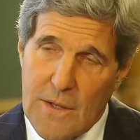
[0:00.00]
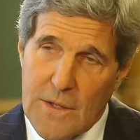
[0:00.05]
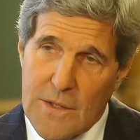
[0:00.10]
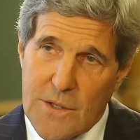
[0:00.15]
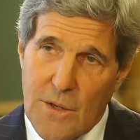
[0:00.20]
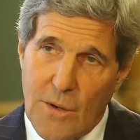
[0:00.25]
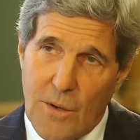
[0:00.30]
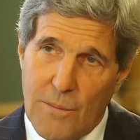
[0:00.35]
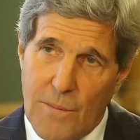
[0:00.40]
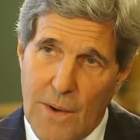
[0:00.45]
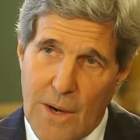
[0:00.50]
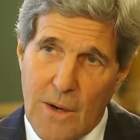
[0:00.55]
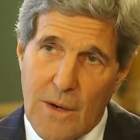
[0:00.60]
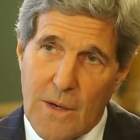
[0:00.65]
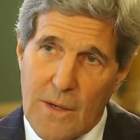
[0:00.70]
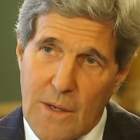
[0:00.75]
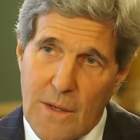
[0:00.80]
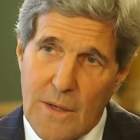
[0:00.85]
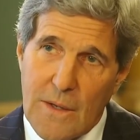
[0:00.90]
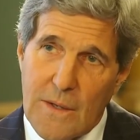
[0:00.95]
So
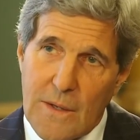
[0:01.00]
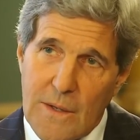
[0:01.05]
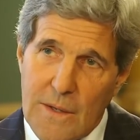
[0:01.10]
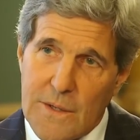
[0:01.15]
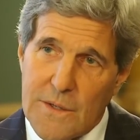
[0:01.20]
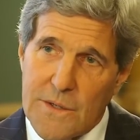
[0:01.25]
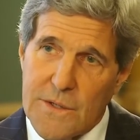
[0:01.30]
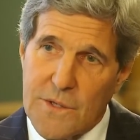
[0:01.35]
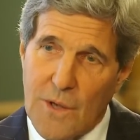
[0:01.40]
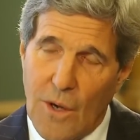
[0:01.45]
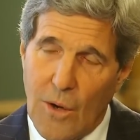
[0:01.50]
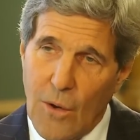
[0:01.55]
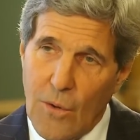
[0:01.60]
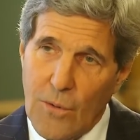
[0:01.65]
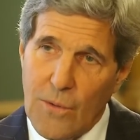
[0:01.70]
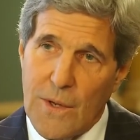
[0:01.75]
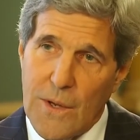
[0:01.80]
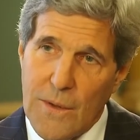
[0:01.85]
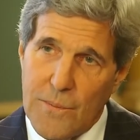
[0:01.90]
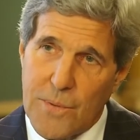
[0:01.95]
America is
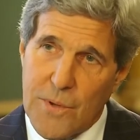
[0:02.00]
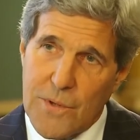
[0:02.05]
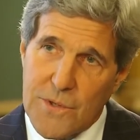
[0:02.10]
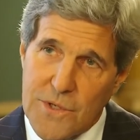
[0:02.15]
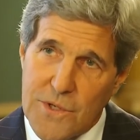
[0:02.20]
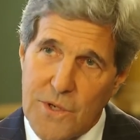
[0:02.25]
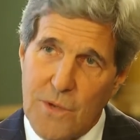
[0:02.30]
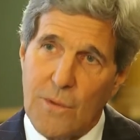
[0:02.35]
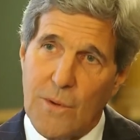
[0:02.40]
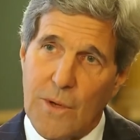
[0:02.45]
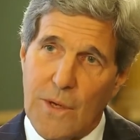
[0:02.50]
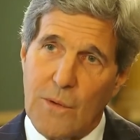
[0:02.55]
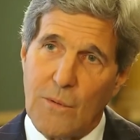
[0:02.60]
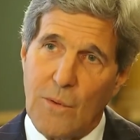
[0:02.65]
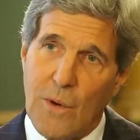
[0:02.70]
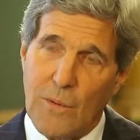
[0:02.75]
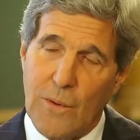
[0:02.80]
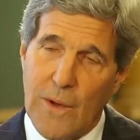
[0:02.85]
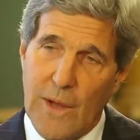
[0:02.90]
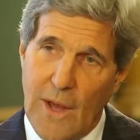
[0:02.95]
only pursuing
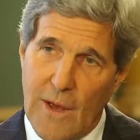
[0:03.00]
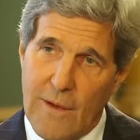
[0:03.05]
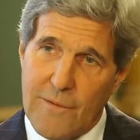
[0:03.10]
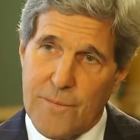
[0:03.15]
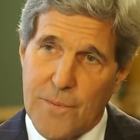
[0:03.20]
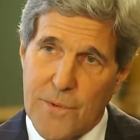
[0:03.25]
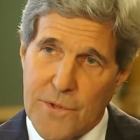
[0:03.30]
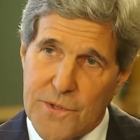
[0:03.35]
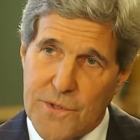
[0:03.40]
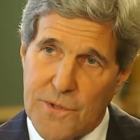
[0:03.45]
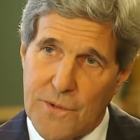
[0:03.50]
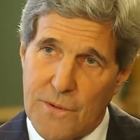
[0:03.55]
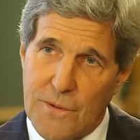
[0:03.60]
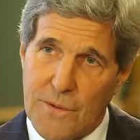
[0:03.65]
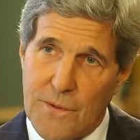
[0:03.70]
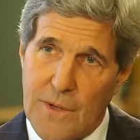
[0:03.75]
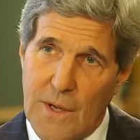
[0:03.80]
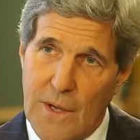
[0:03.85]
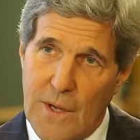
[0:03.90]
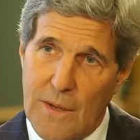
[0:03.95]
what we have
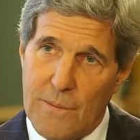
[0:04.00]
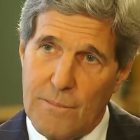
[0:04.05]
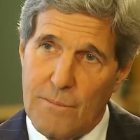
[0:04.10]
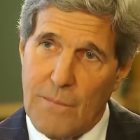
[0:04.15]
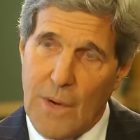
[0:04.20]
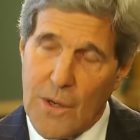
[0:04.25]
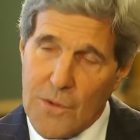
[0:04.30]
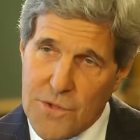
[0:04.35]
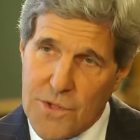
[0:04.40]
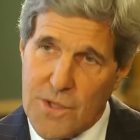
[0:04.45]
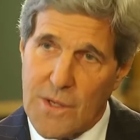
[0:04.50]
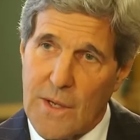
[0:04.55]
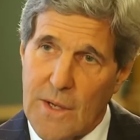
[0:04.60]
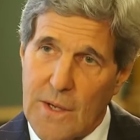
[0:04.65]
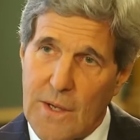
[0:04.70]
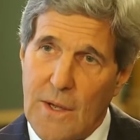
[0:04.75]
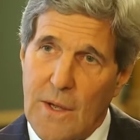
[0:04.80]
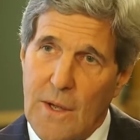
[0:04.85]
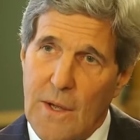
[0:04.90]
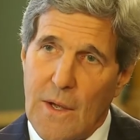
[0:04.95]
pursued, and
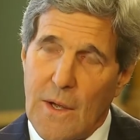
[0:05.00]
mostly